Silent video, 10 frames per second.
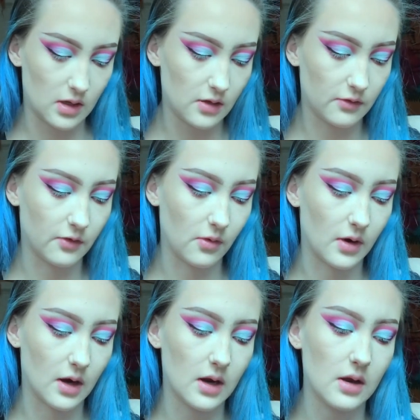
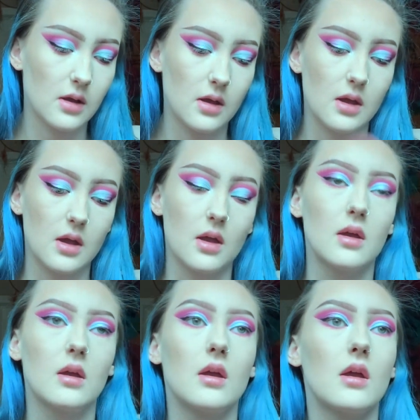E4,
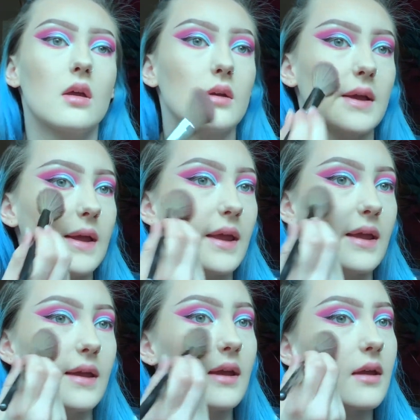
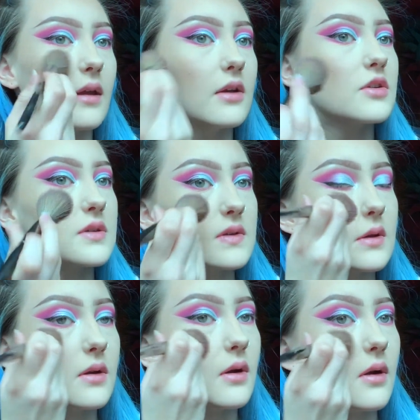and just
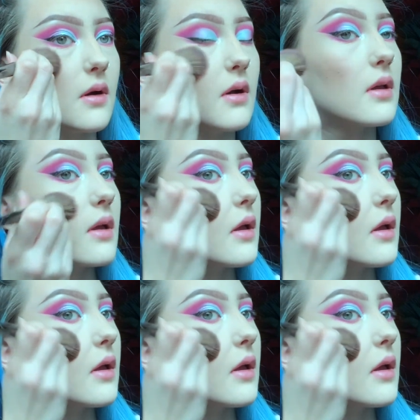do